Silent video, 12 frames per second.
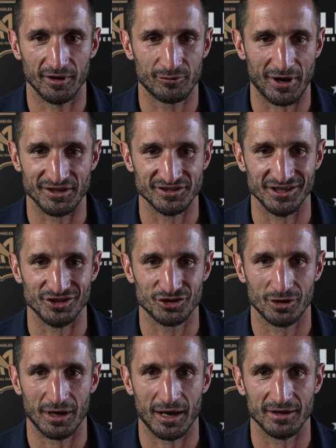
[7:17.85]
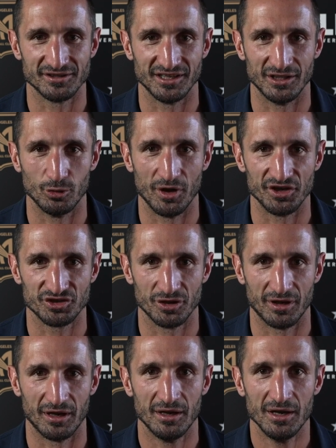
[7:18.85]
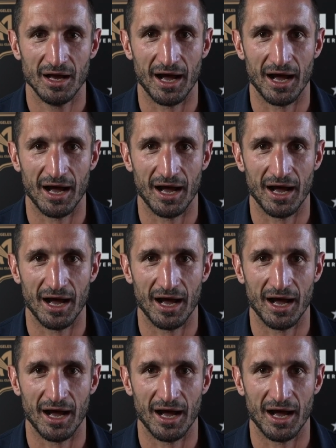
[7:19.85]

transition and situation,